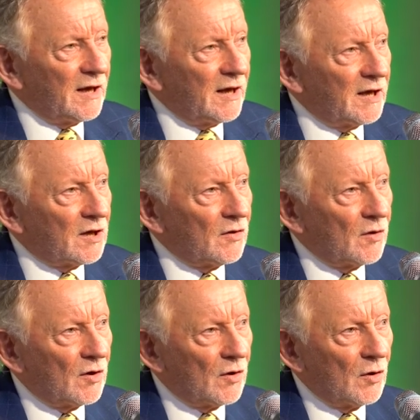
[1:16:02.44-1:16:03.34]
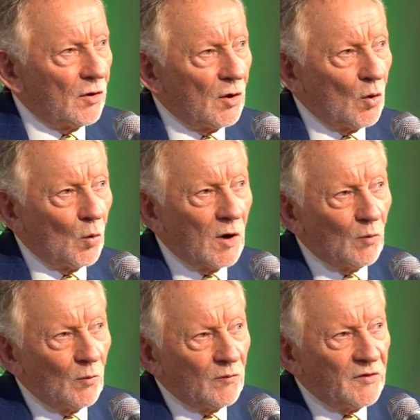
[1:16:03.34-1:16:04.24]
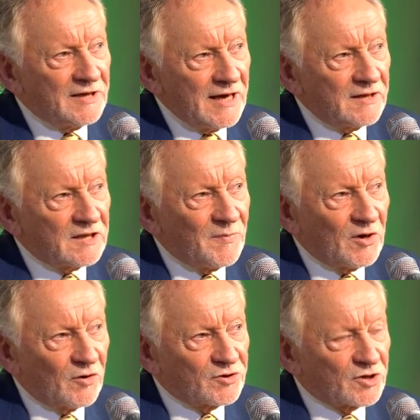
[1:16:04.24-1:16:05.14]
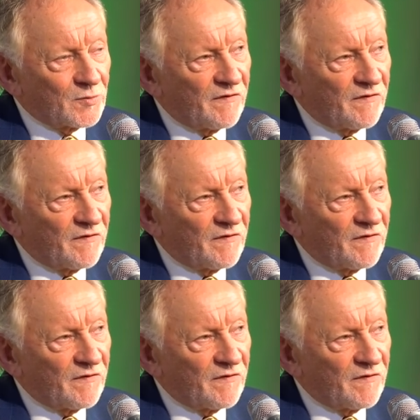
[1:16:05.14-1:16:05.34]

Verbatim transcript: it. Uh, the day that the begrudgers were